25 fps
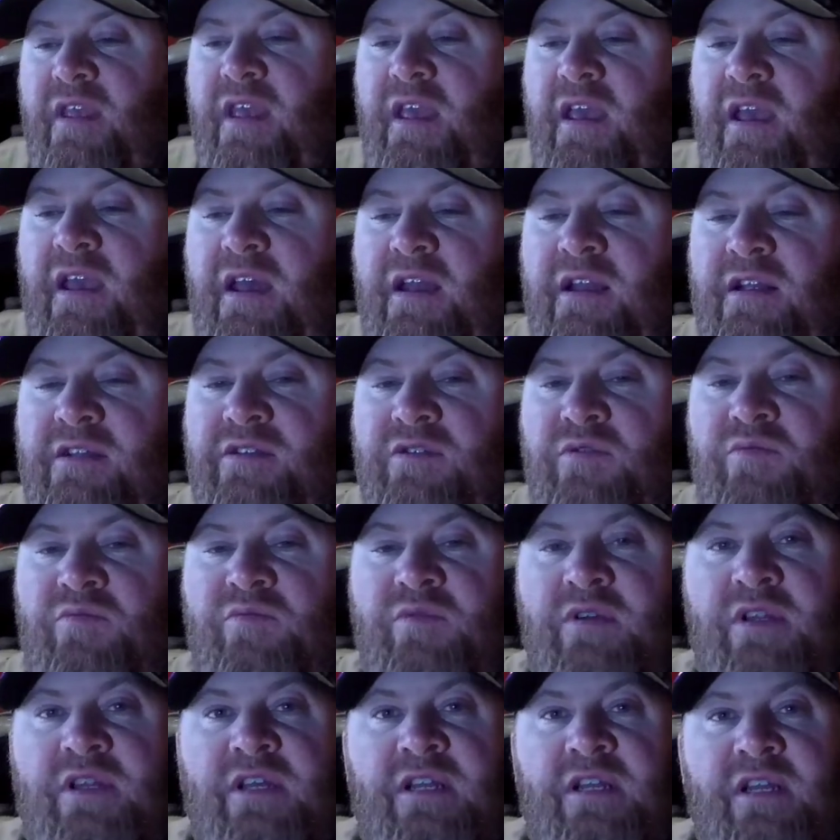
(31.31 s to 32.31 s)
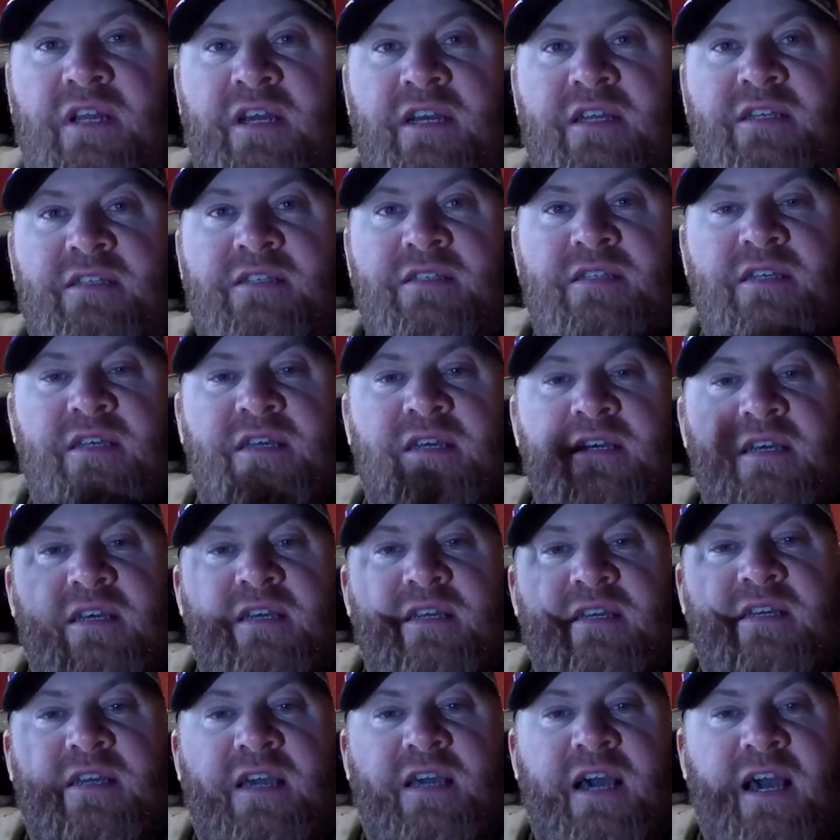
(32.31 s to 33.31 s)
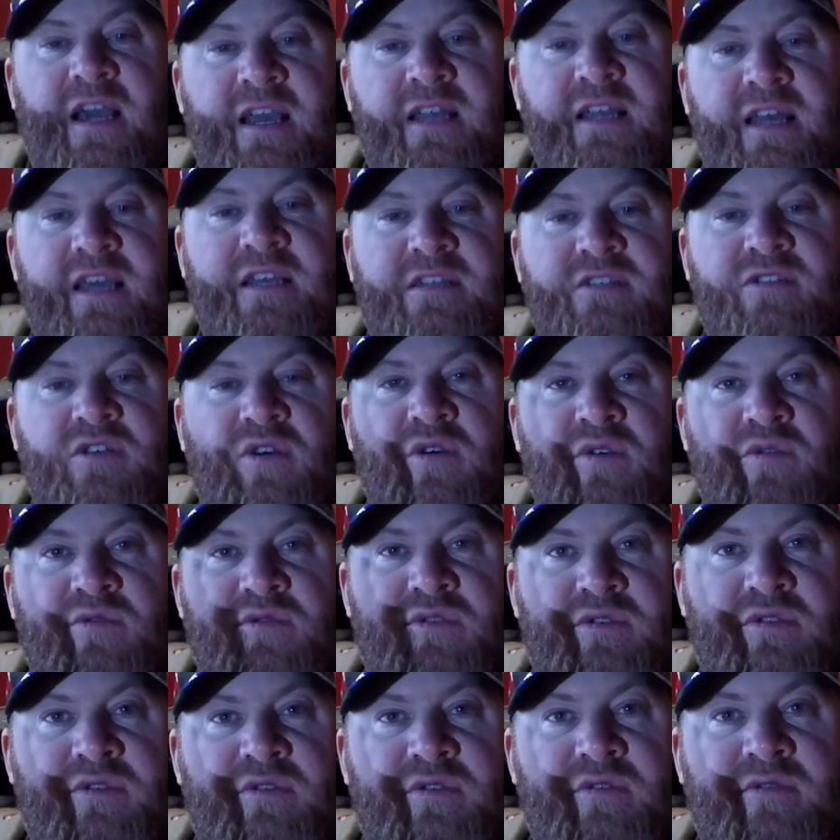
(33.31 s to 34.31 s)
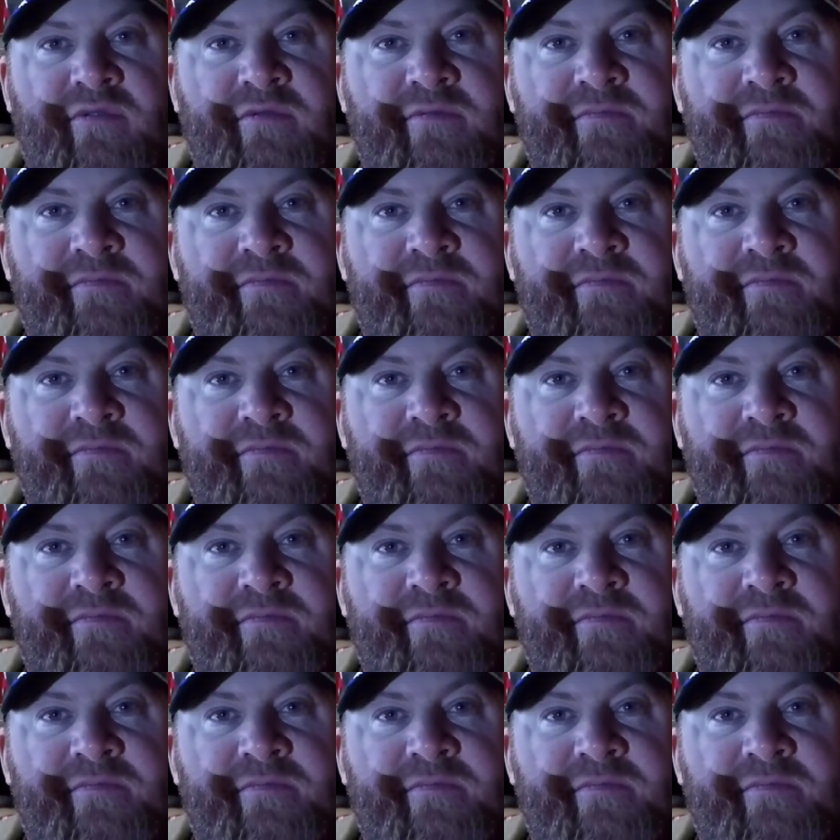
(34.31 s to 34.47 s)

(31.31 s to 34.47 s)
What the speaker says: and it's a really nice Kydex holster